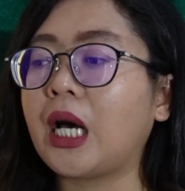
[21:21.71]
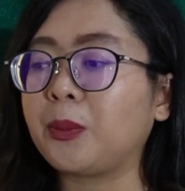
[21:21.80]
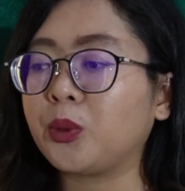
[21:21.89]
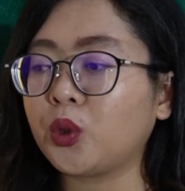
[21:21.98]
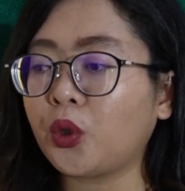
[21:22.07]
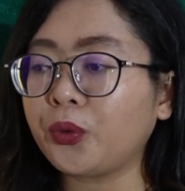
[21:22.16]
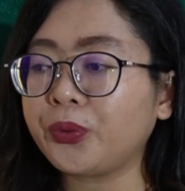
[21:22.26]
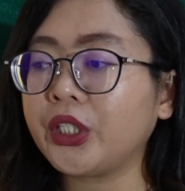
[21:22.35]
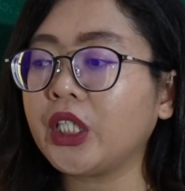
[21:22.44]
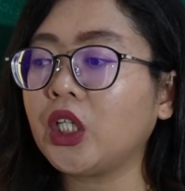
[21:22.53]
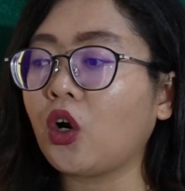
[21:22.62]

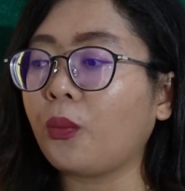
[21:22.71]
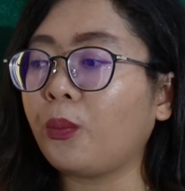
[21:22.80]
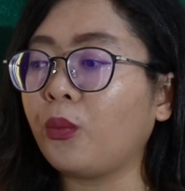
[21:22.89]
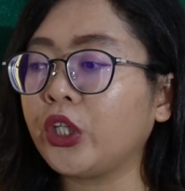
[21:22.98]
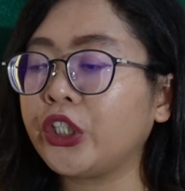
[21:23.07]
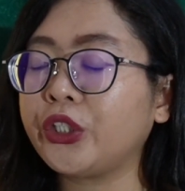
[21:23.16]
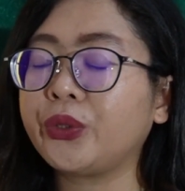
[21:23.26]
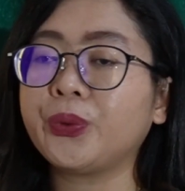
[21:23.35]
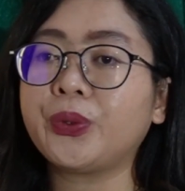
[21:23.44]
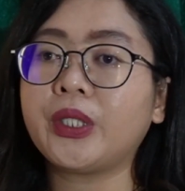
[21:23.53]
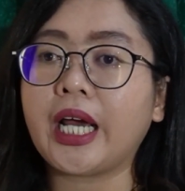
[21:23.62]
absorption of
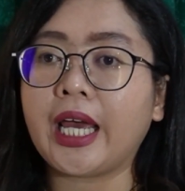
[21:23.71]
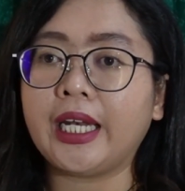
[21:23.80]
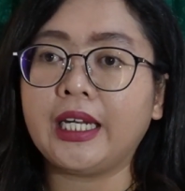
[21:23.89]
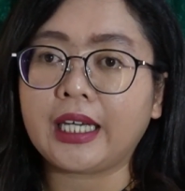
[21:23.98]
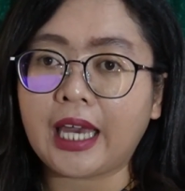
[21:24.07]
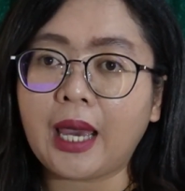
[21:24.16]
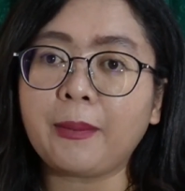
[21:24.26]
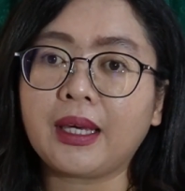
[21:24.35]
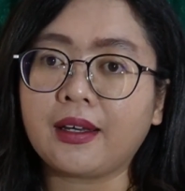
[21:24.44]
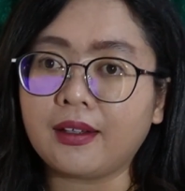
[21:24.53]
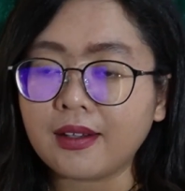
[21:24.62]
moisture and the
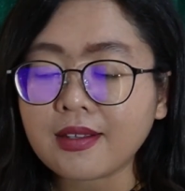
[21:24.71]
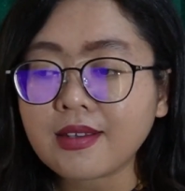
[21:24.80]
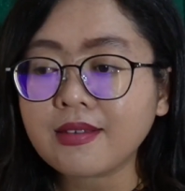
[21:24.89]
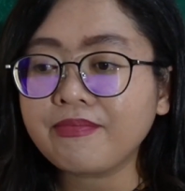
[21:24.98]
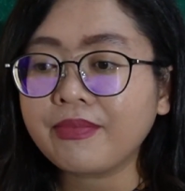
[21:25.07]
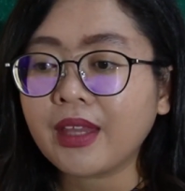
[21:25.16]
chemicals.